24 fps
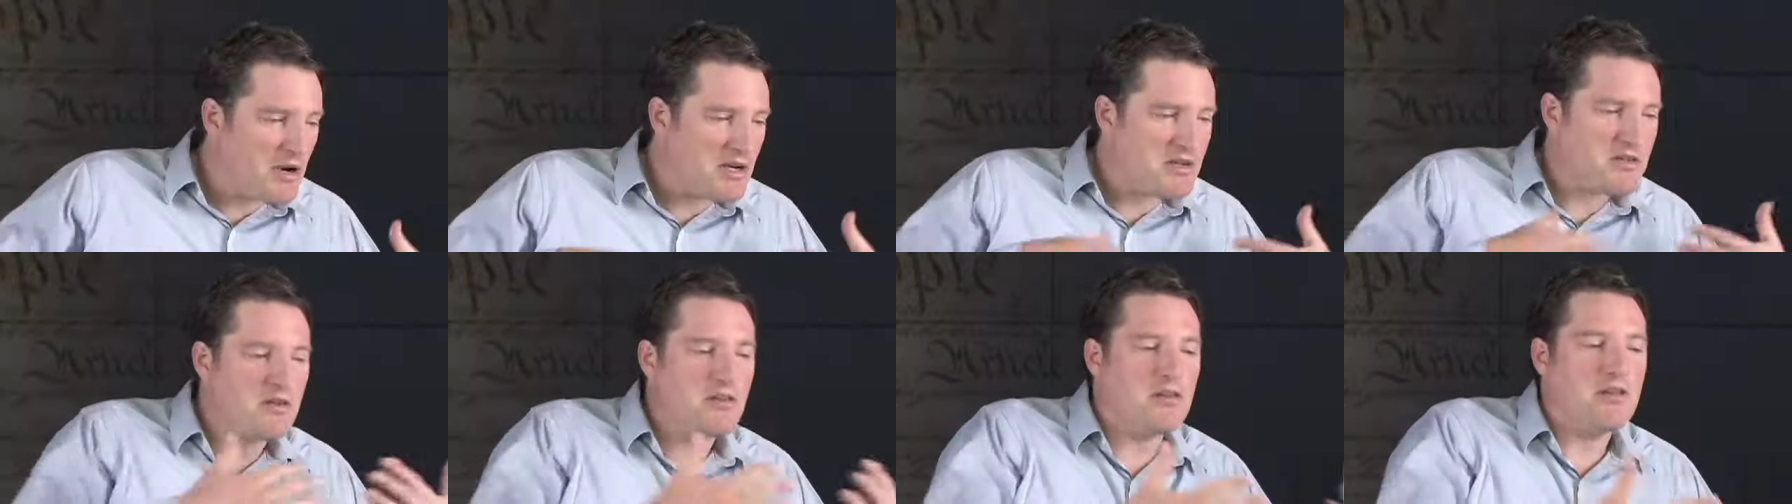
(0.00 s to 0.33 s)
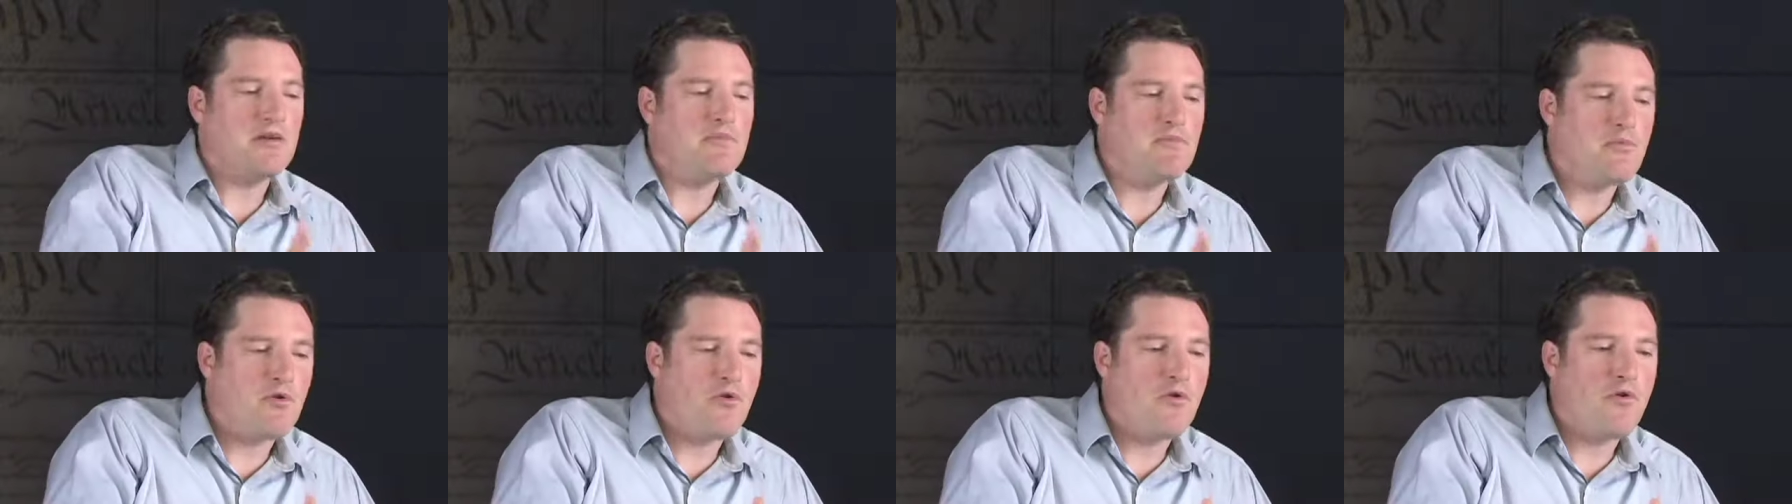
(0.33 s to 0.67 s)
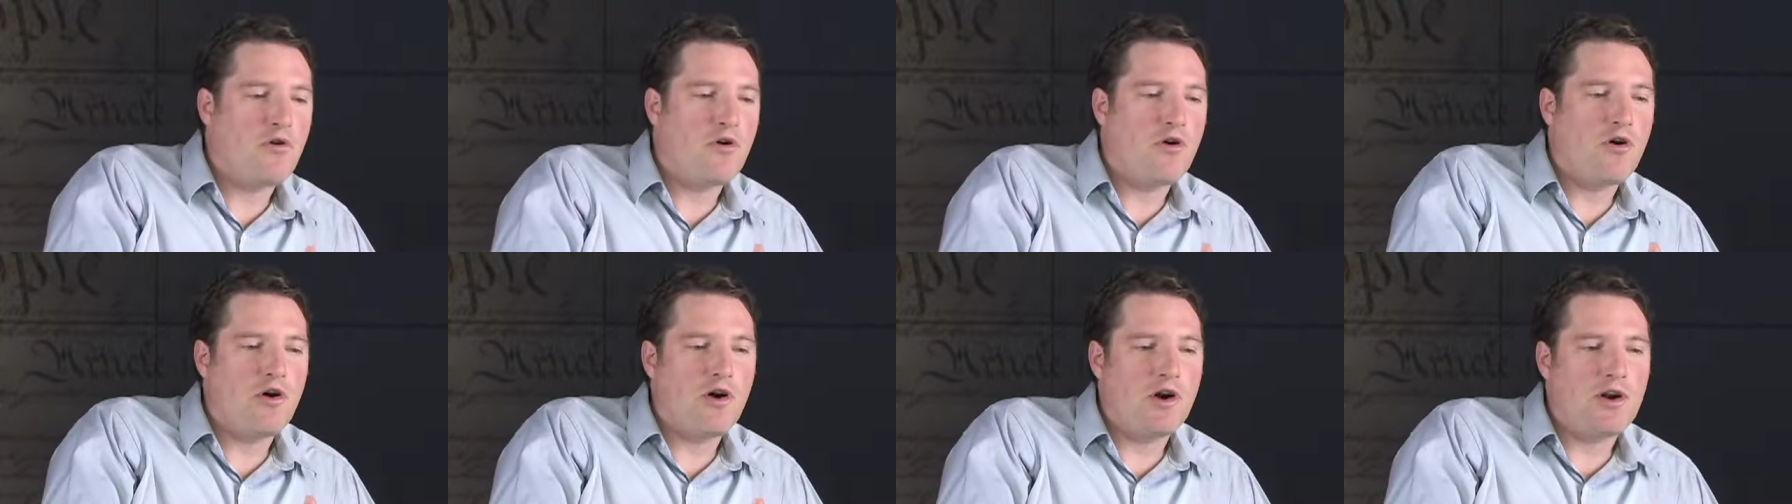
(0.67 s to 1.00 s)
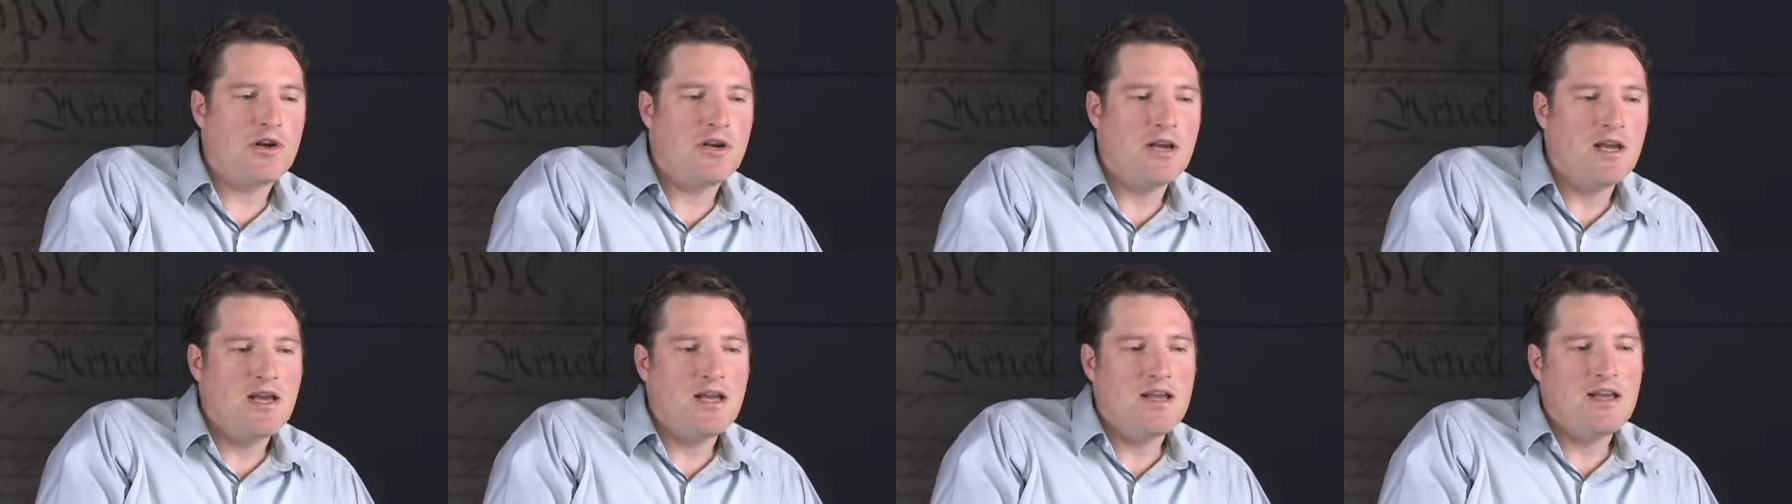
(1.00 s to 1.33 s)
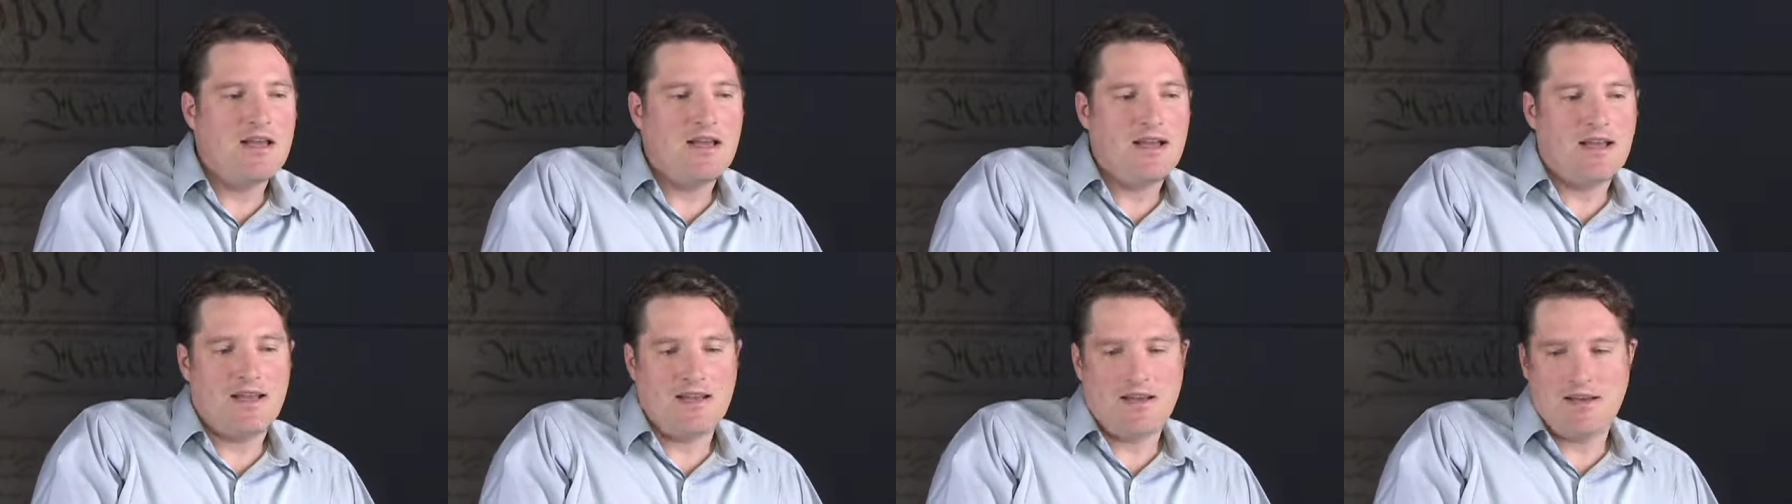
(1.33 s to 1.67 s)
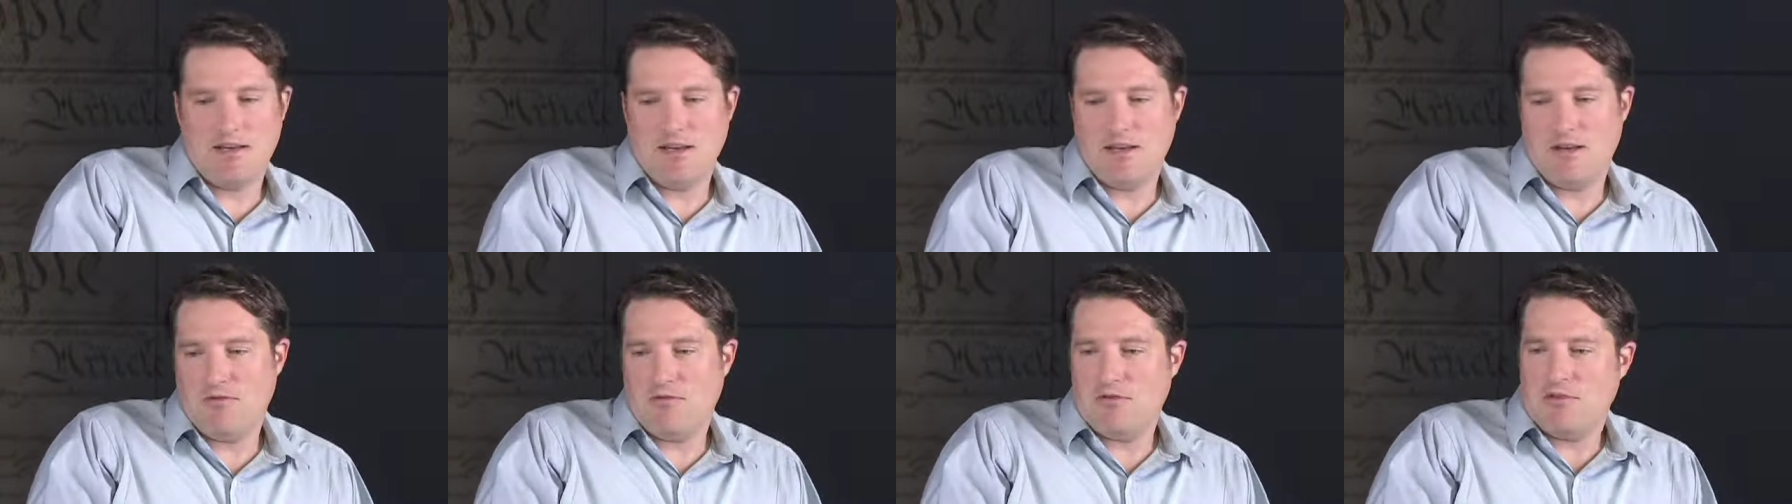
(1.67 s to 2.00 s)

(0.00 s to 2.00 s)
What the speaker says: wretchedly poor, and